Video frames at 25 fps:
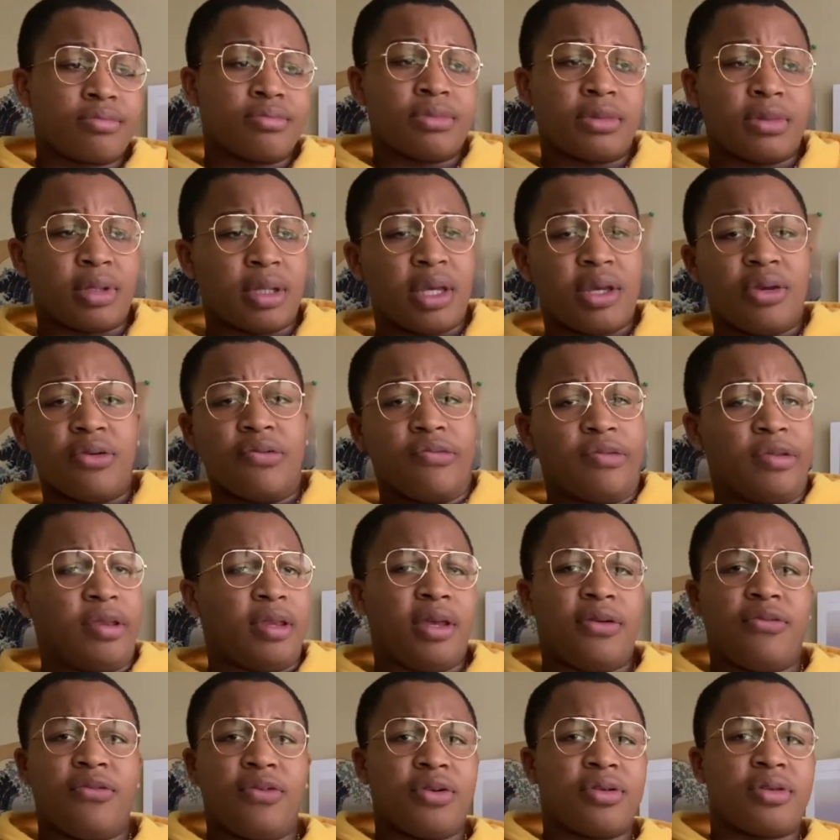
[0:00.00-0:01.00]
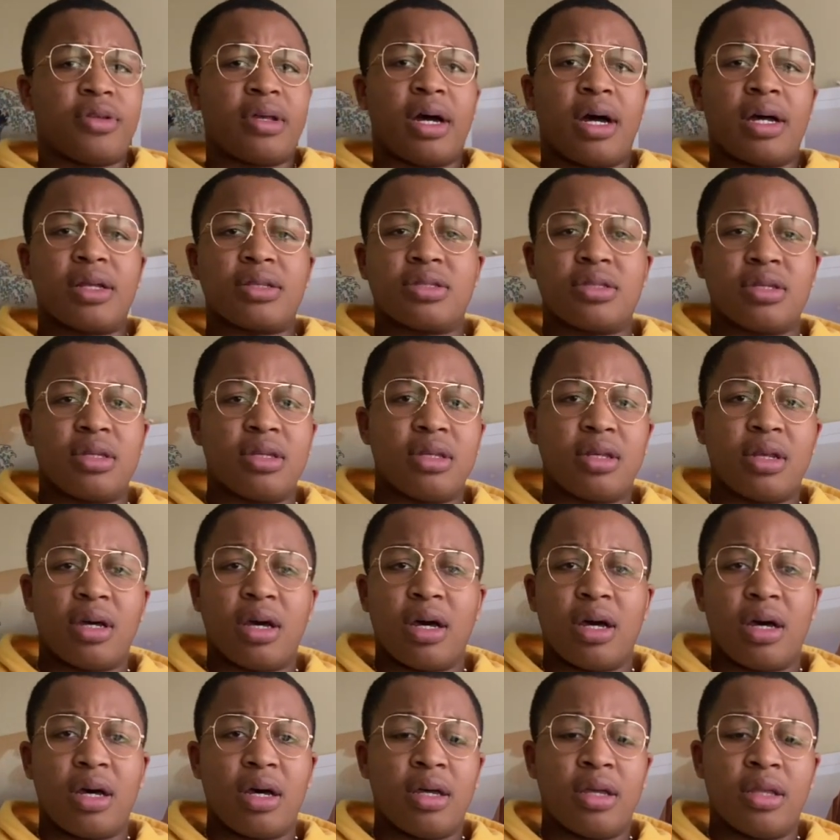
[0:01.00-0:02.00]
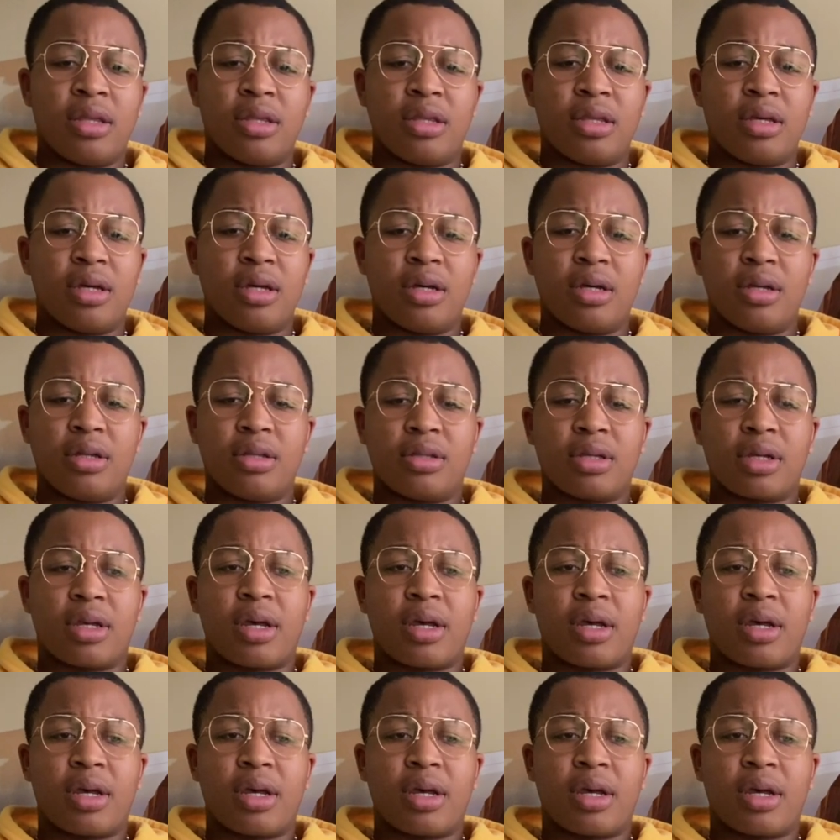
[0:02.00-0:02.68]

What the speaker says: Leave your thoughts in the